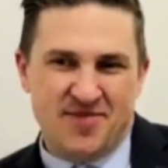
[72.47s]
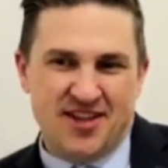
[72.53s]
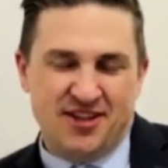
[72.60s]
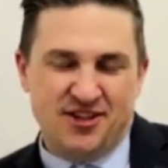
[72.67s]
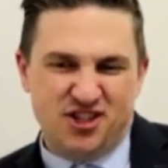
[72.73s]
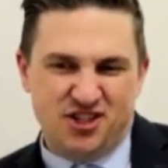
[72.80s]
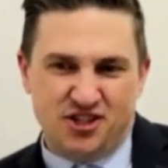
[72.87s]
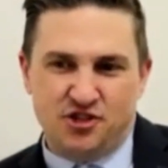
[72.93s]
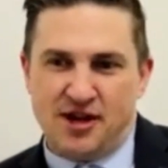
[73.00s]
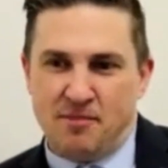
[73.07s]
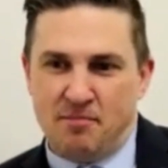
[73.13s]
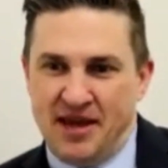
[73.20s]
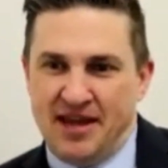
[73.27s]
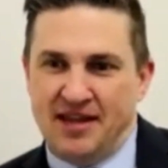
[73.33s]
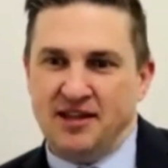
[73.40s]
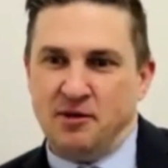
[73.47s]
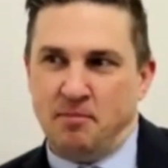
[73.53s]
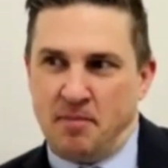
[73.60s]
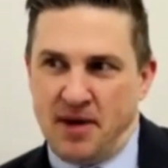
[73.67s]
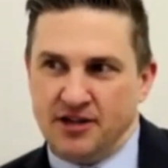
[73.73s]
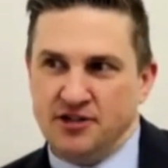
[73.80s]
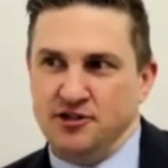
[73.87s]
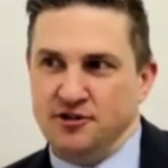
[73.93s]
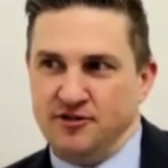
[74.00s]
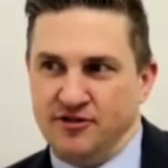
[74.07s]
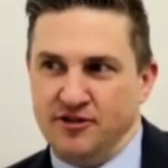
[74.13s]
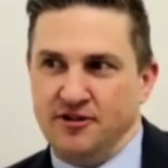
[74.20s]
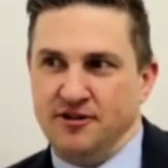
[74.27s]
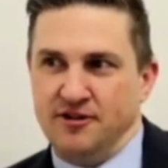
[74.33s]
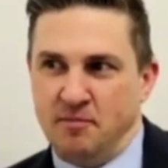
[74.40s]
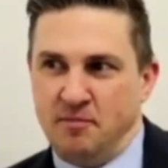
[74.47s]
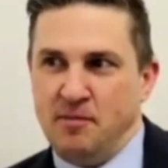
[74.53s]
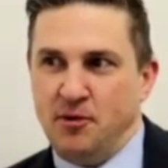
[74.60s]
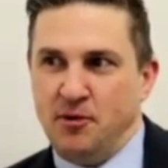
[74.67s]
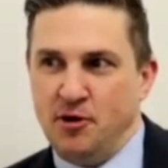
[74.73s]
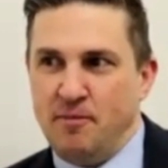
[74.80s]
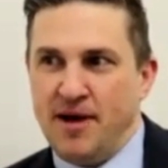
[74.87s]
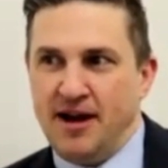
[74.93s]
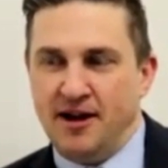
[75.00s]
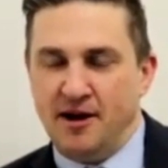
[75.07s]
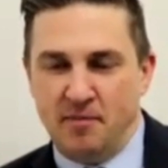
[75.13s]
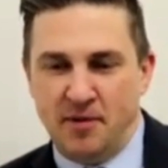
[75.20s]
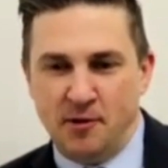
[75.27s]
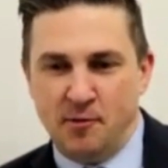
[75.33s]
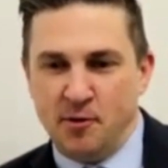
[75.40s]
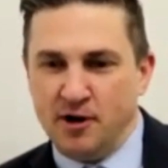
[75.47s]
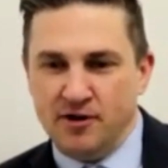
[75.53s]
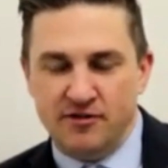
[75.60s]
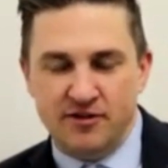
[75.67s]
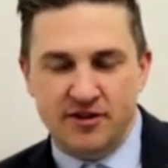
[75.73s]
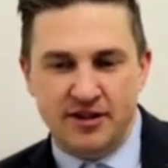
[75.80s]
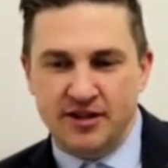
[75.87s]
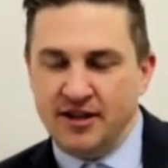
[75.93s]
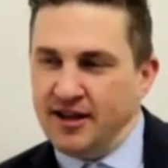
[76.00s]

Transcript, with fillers: just to try and paint the picture for people who may not be aware of it. Yeah.